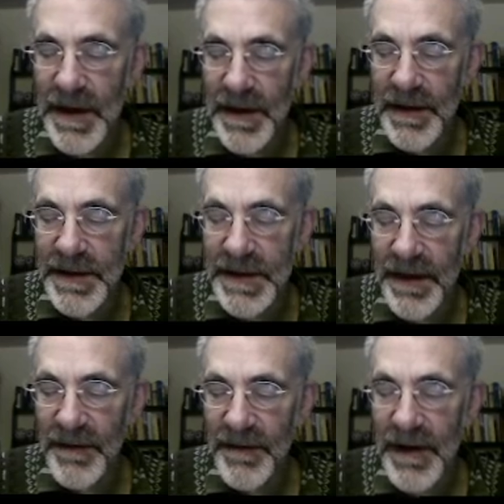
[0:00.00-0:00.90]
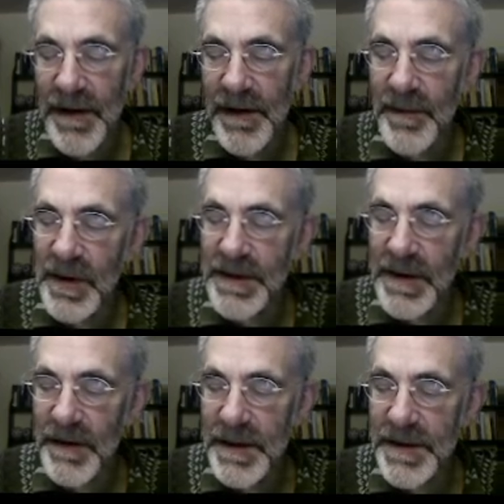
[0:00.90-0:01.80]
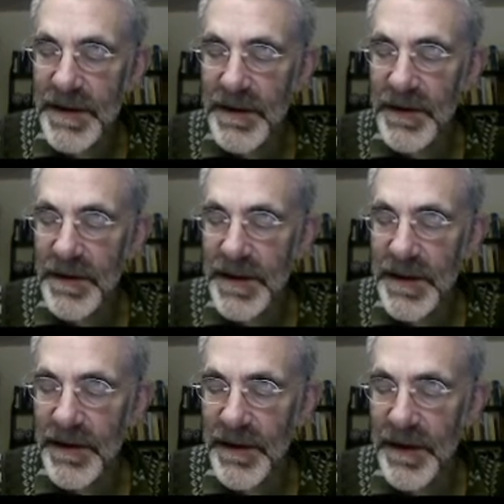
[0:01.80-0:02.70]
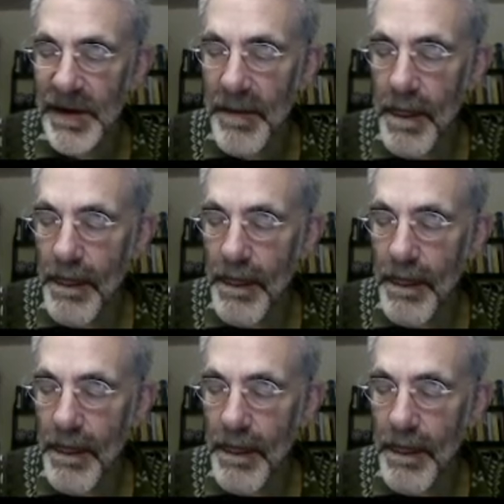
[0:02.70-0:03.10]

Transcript: in several variables, then this is Noetherian.